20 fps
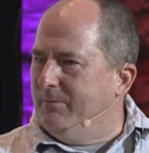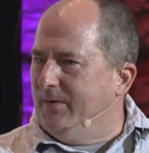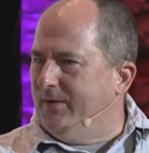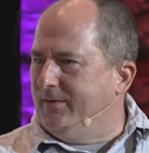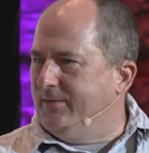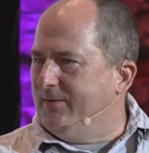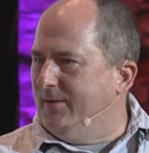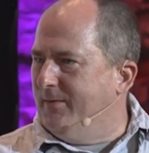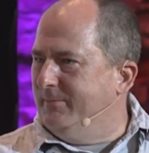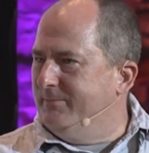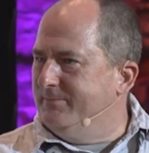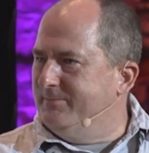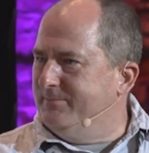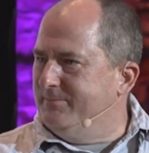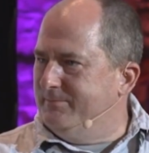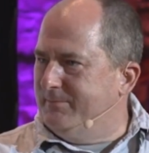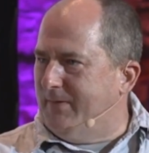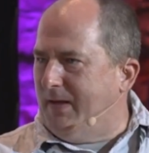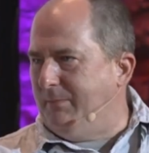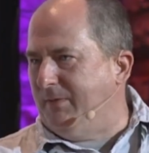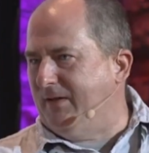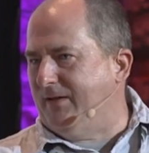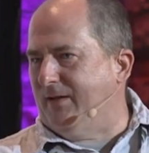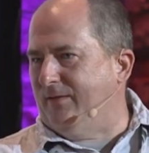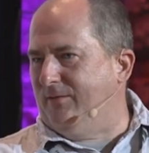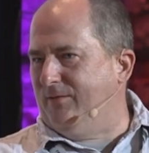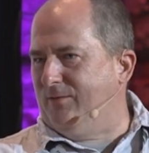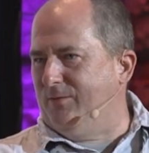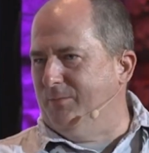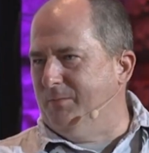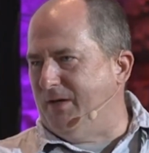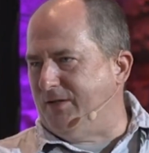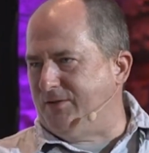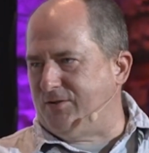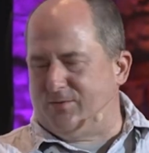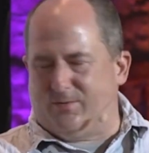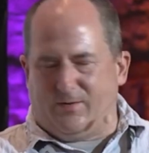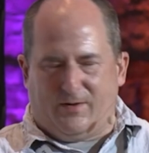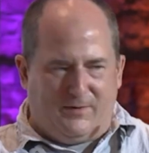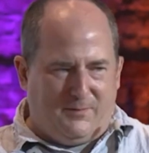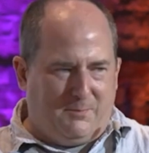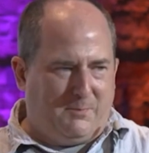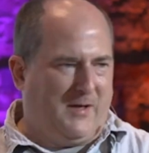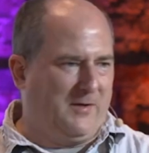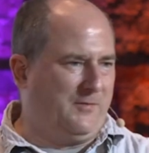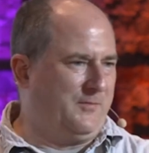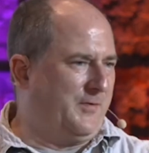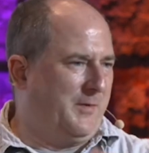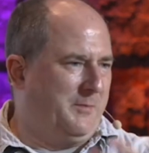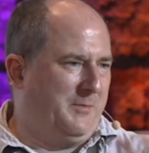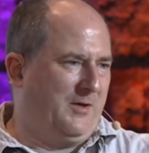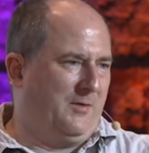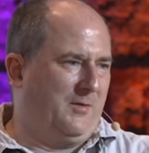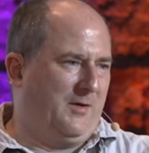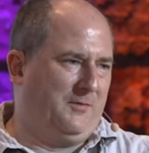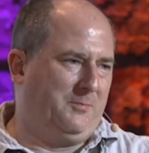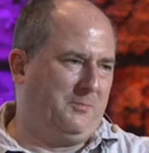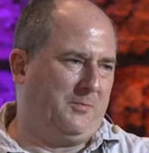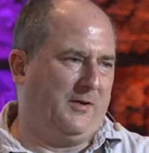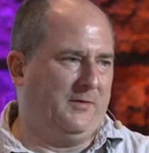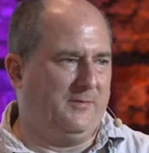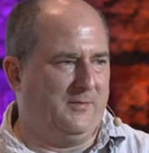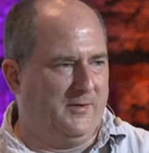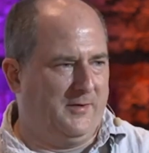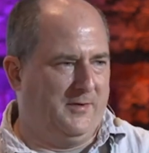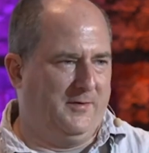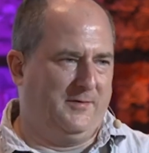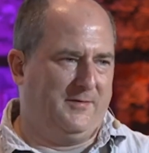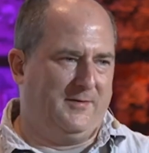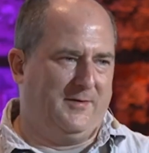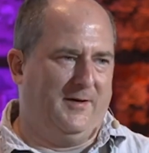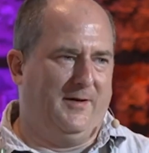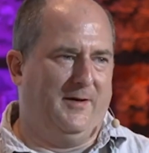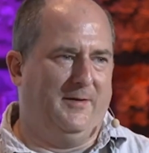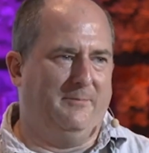But maybe that's too much to expect from a U.S. president.